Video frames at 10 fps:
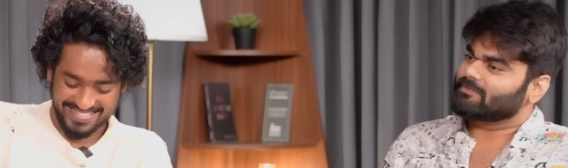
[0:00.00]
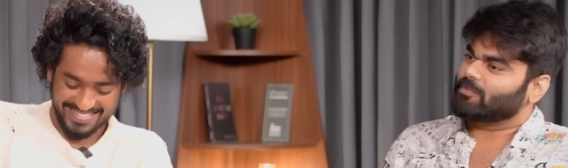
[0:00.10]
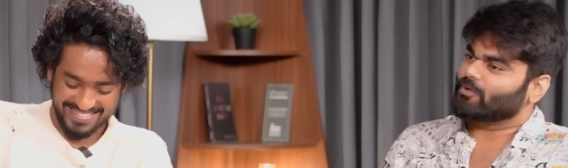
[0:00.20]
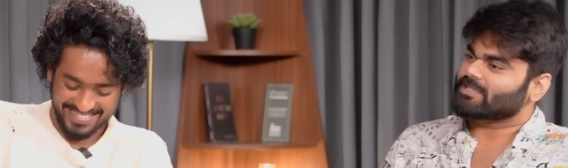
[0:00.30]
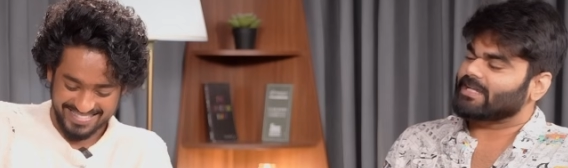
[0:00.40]

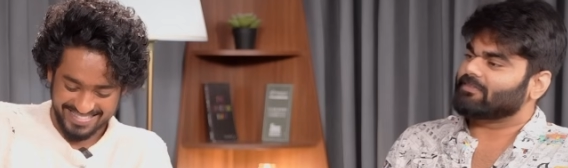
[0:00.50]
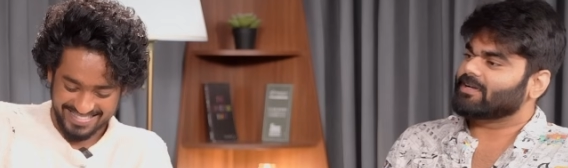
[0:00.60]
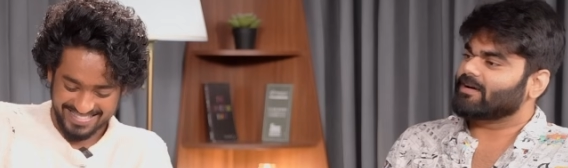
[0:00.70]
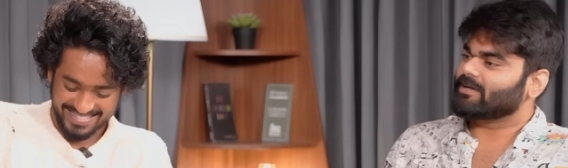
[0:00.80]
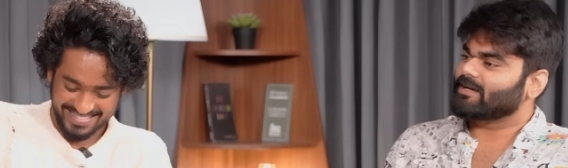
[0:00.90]
Speaker 1: post eleven
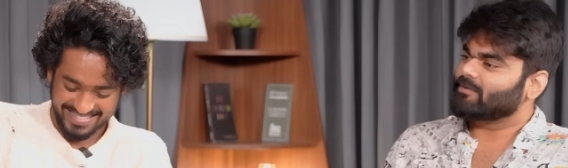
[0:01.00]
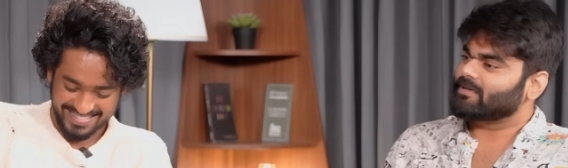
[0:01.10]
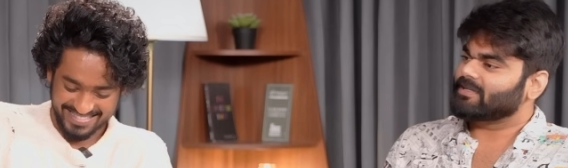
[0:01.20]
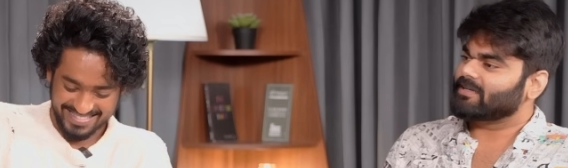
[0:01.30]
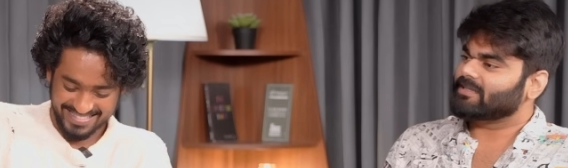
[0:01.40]
corner
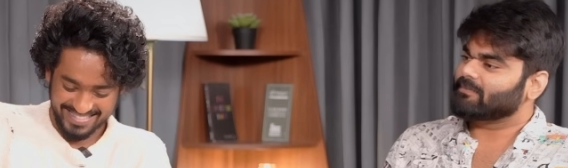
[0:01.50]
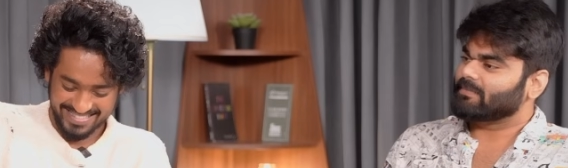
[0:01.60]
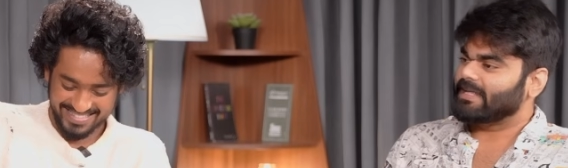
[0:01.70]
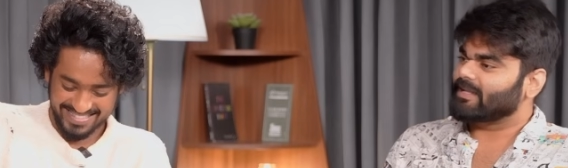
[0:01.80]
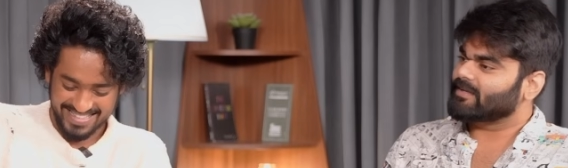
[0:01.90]
avati I think
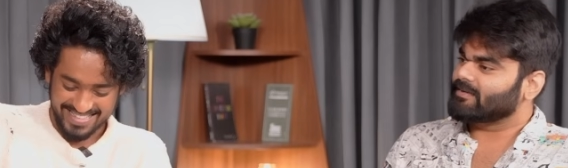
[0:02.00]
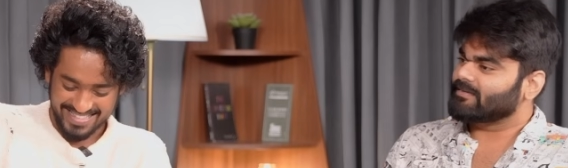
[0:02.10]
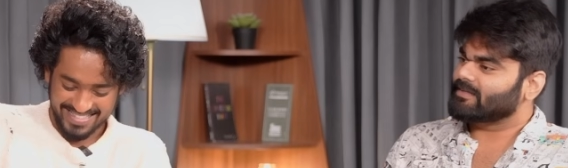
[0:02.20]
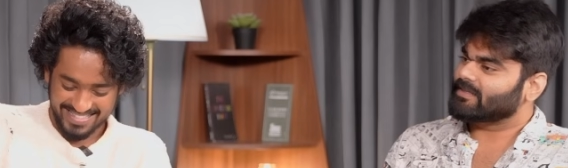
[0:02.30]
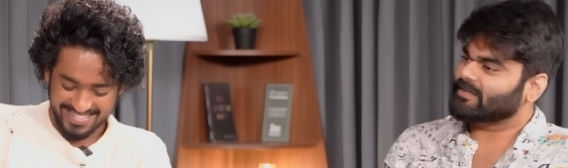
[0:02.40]
nenaina
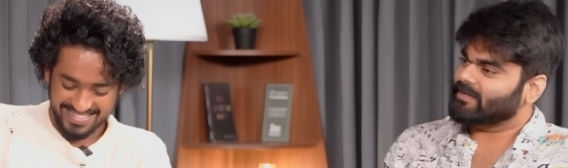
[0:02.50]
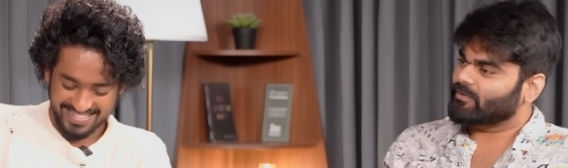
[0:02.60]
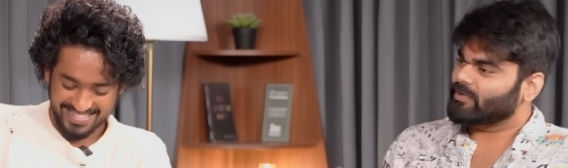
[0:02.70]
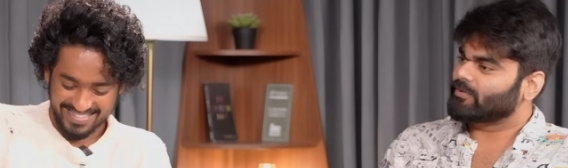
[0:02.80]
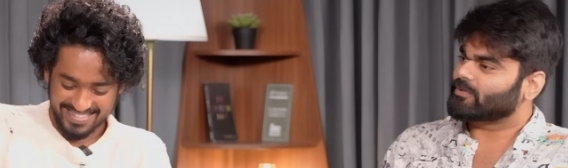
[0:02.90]
I think
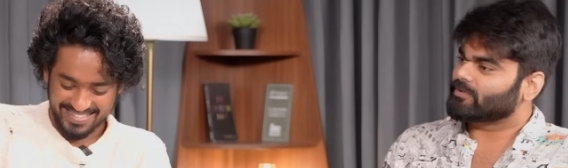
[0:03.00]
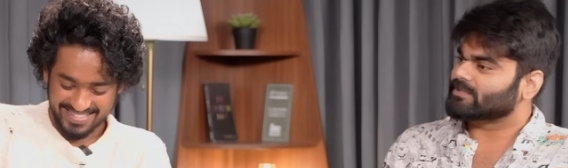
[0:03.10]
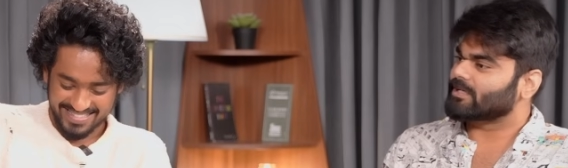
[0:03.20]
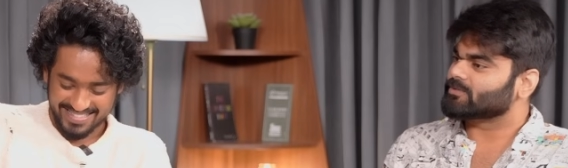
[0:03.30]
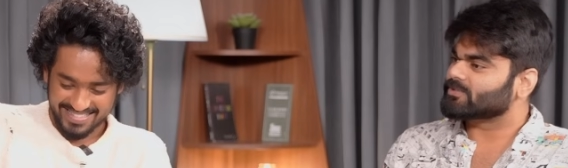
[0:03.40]
I'll only go to
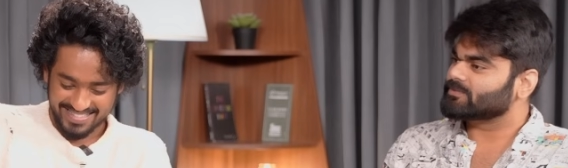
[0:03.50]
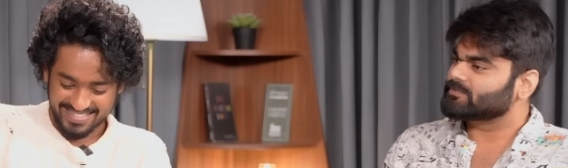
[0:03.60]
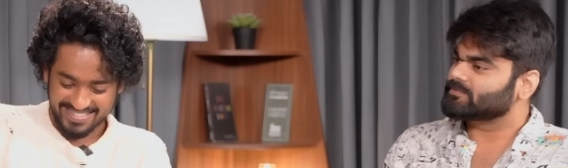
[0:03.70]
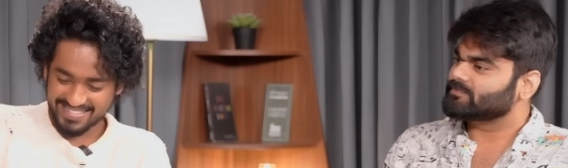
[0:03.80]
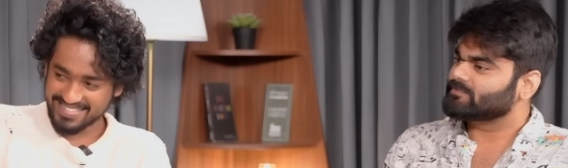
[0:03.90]
his house.
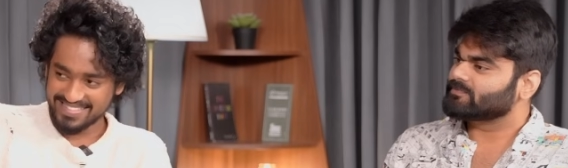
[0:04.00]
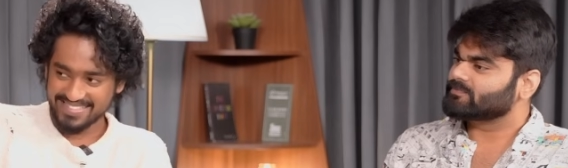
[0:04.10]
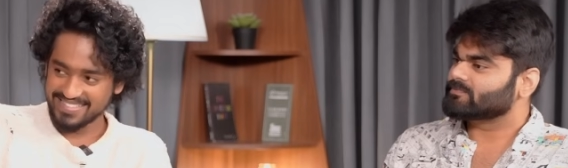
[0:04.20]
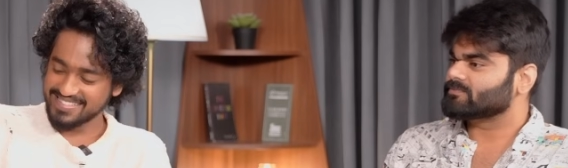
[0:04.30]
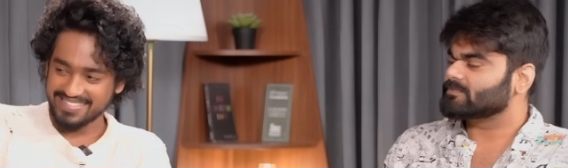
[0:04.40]

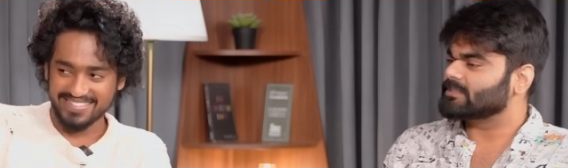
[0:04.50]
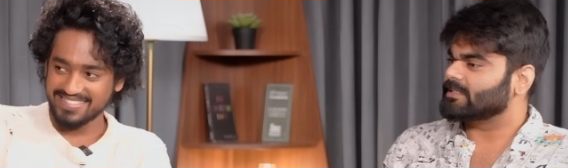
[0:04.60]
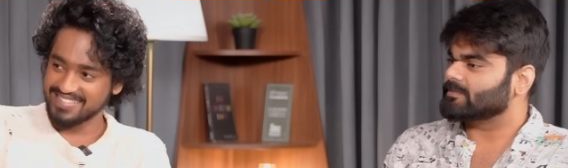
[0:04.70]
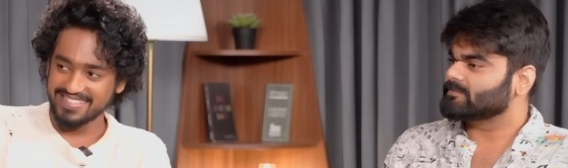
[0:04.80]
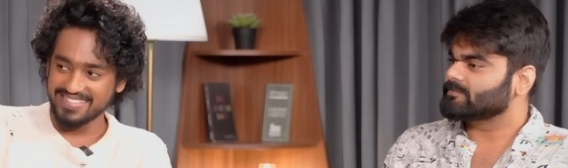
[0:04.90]
Speaker 2: okay.
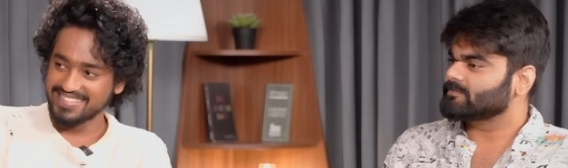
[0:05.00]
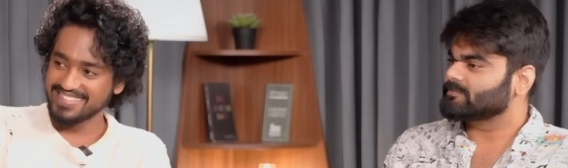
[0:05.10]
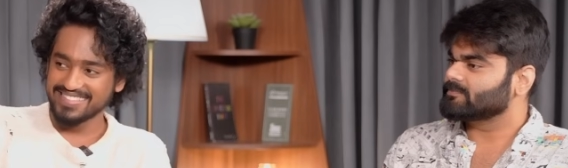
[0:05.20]
yeah. yes.